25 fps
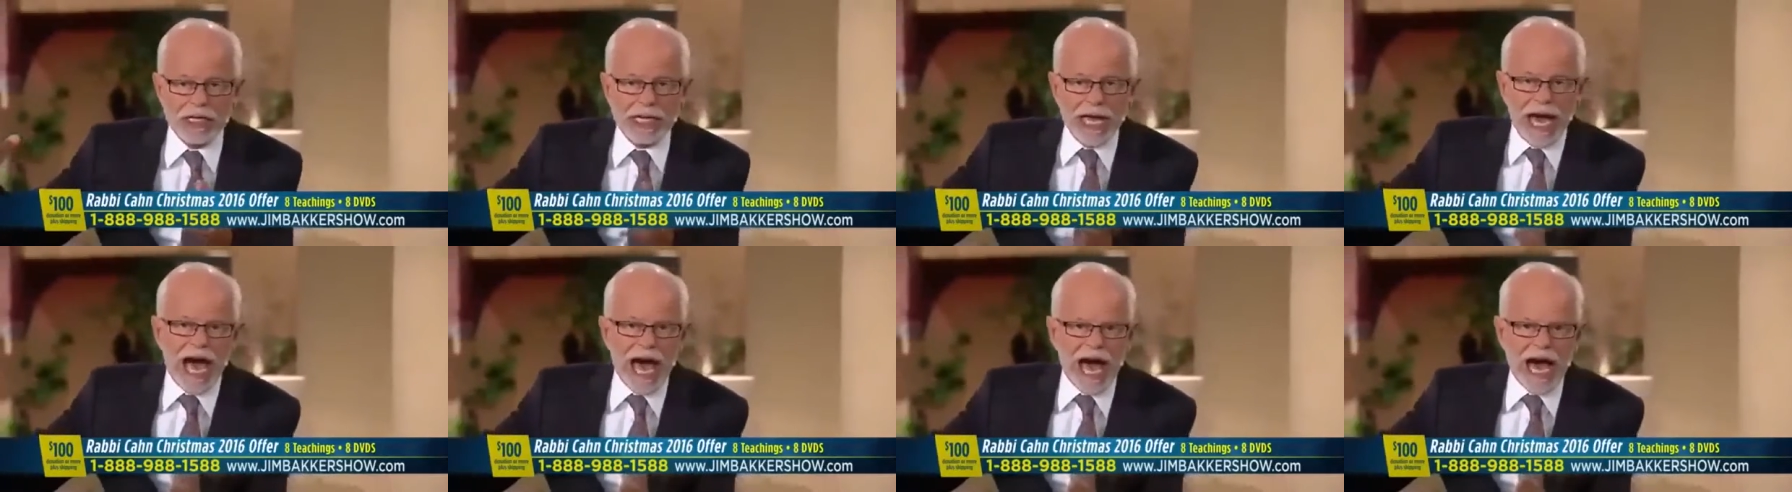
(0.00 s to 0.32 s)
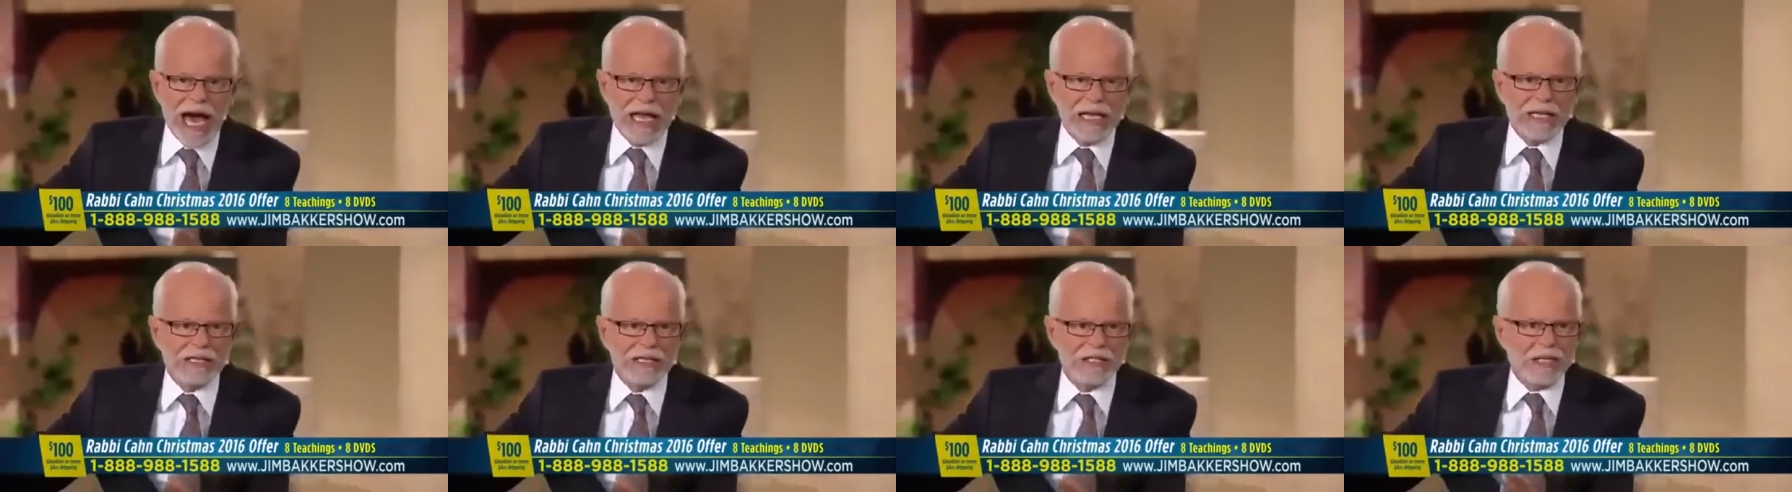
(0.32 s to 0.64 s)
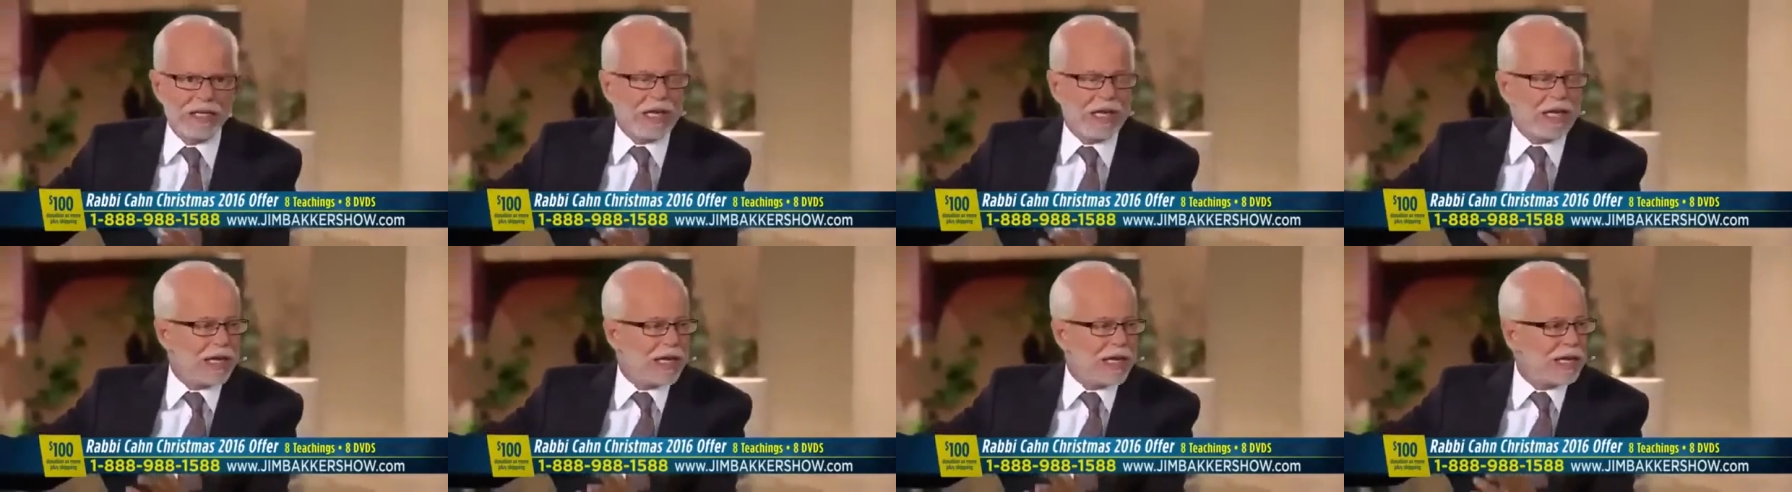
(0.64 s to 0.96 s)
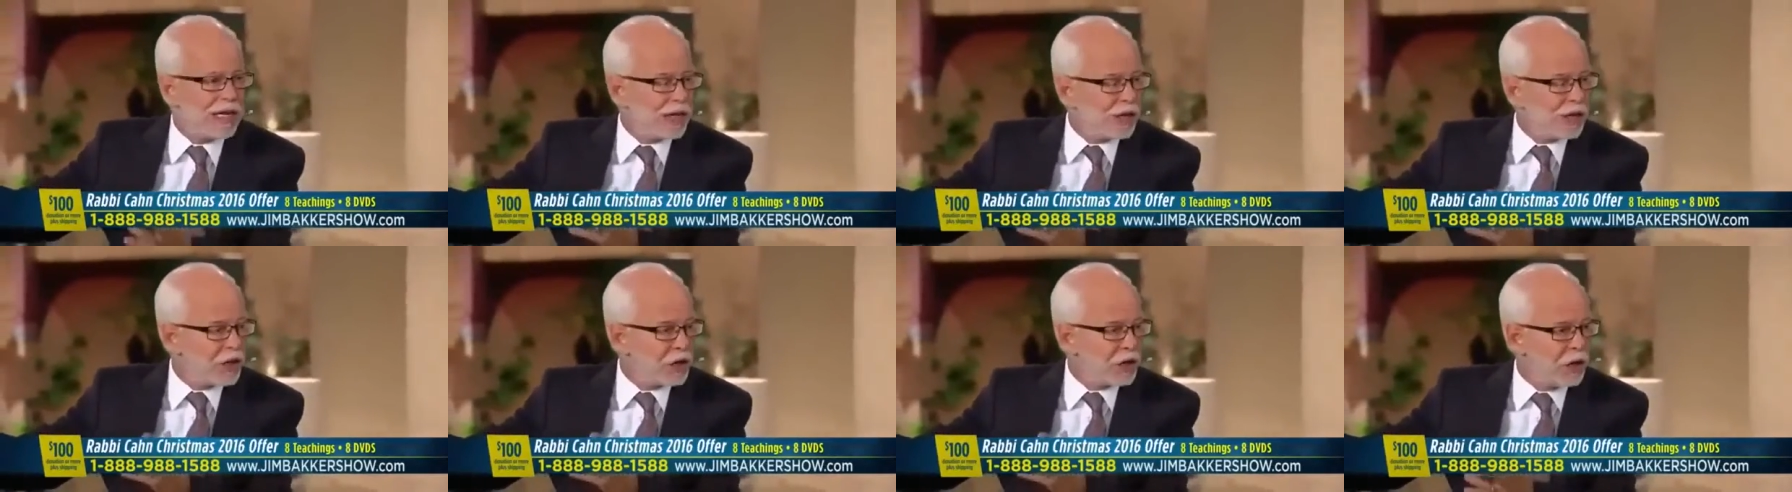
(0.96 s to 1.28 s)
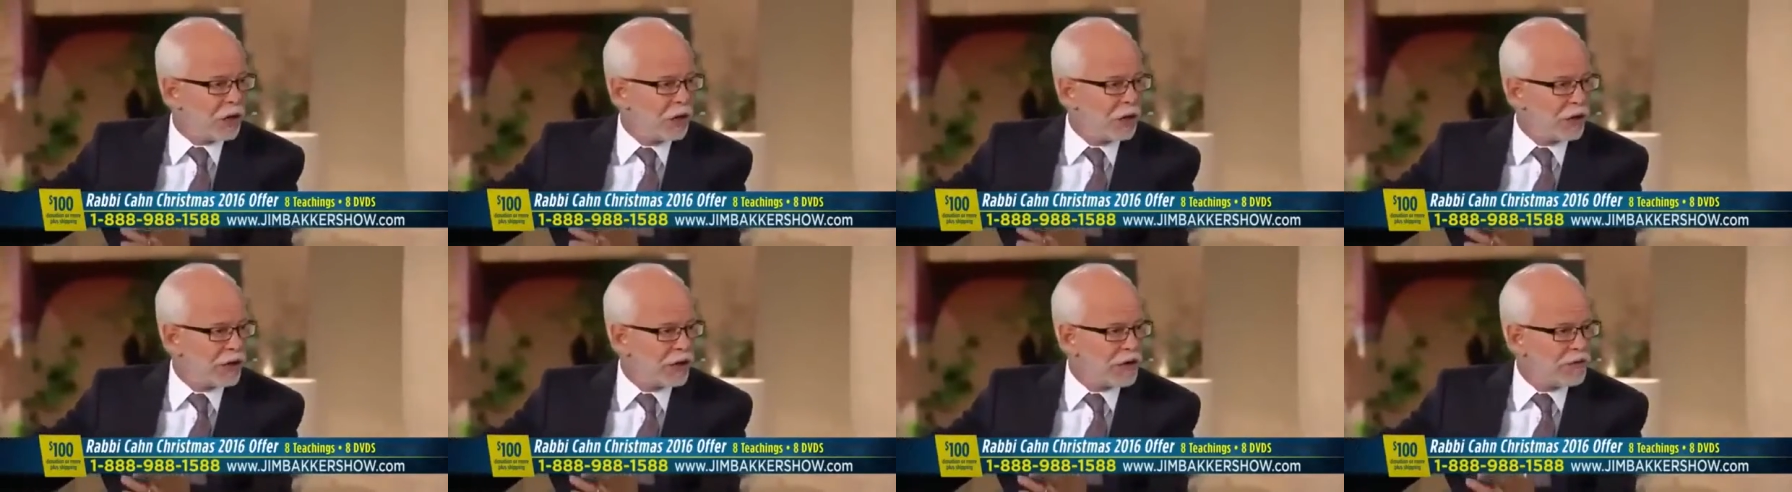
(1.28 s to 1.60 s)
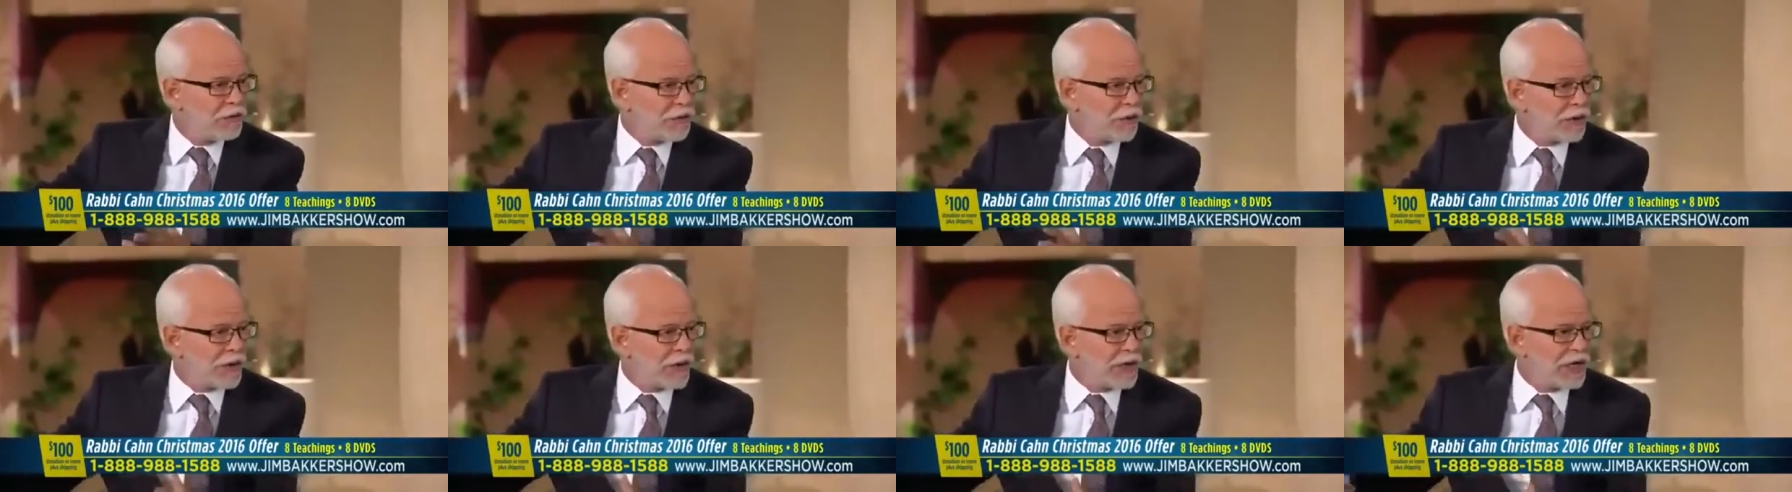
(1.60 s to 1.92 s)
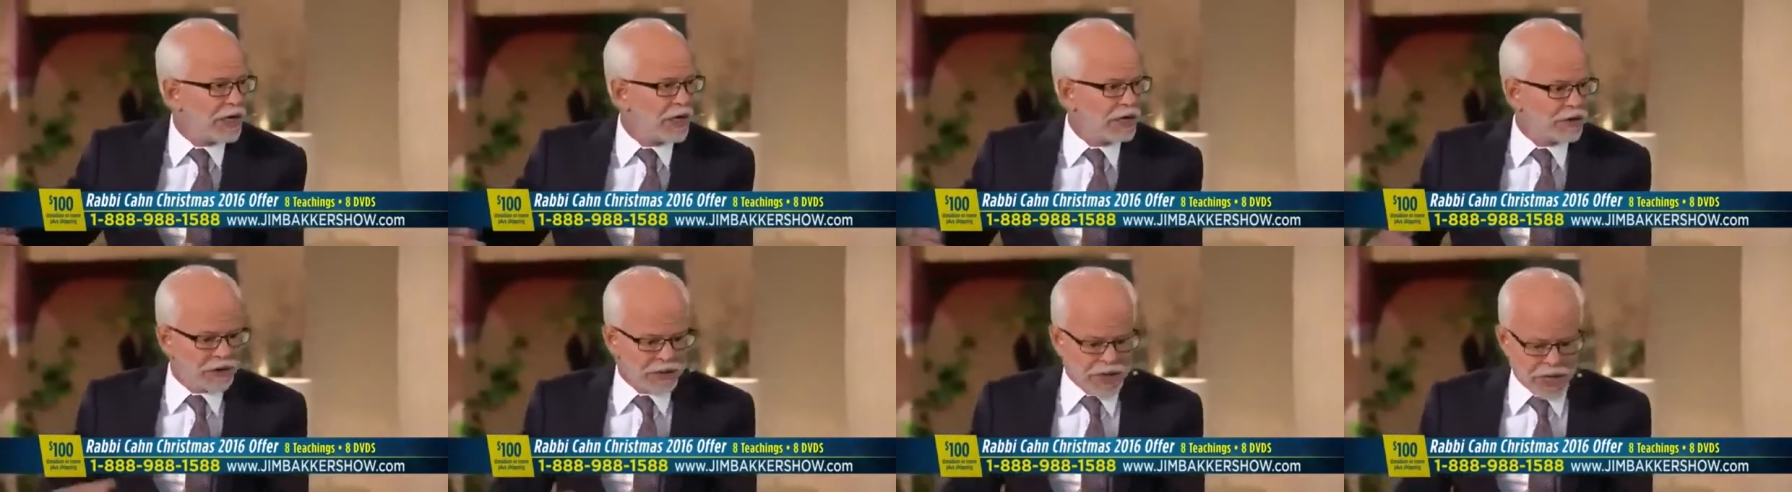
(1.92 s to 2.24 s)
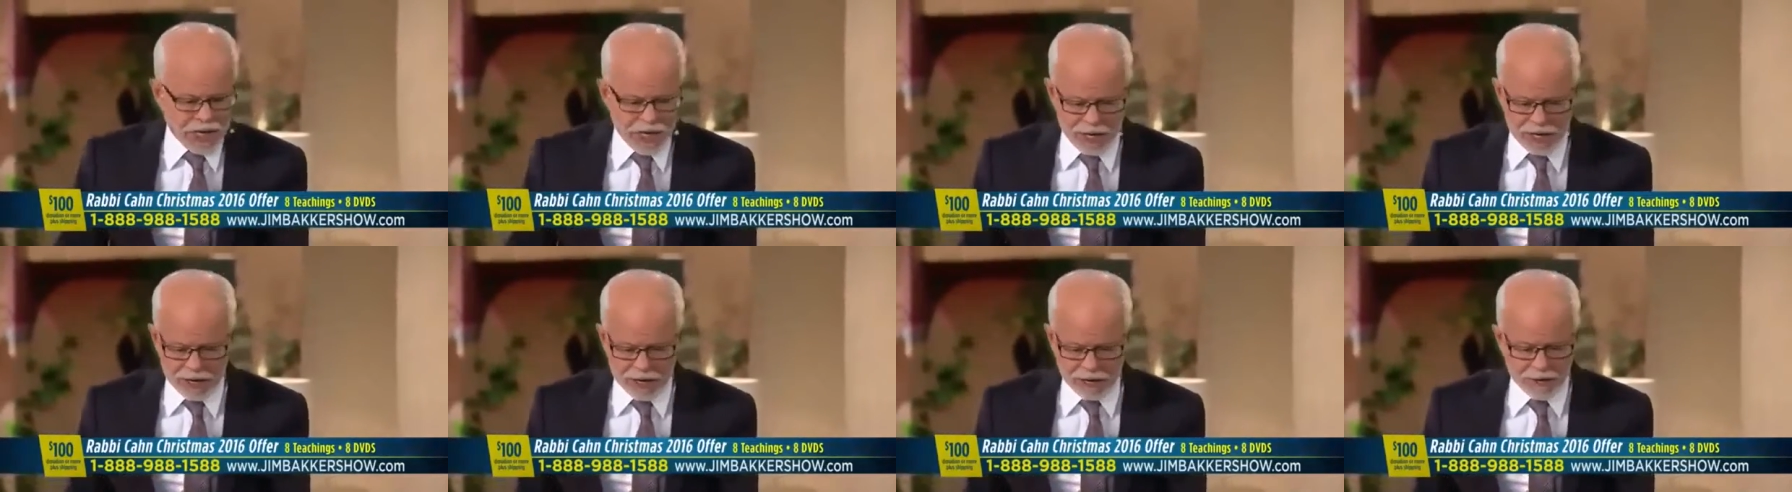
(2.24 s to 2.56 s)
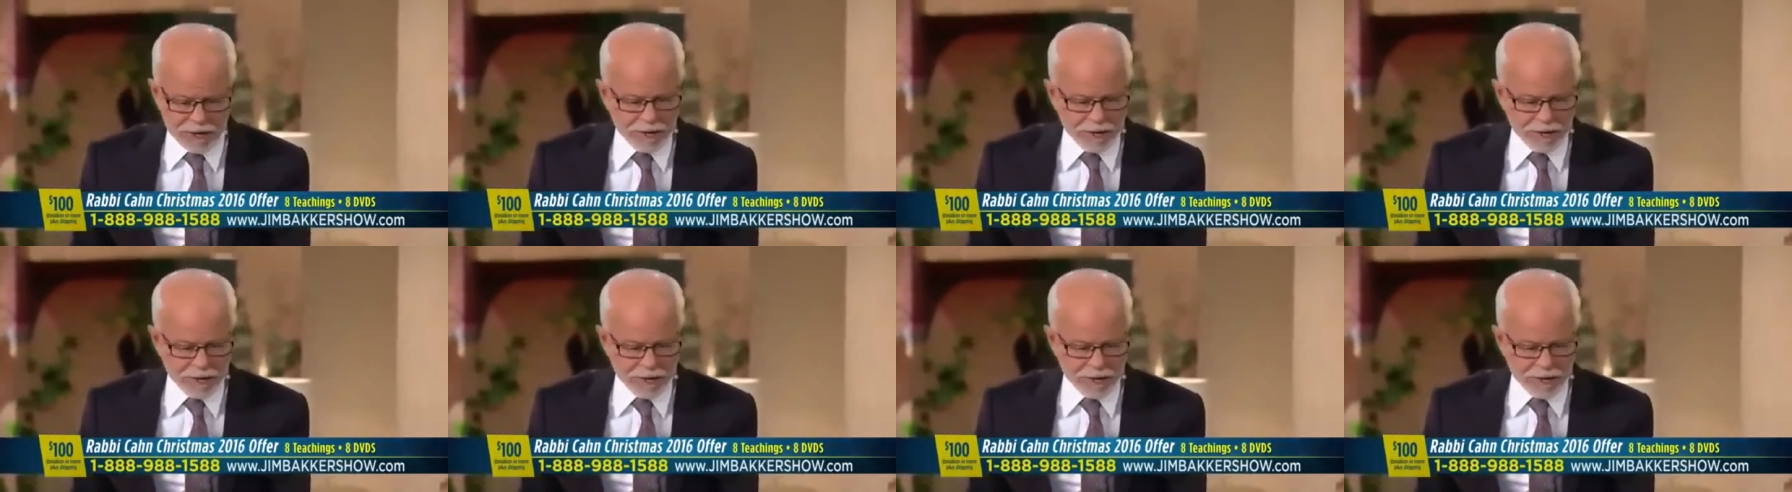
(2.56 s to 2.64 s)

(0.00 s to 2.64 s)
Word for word: God to get any glory for anything.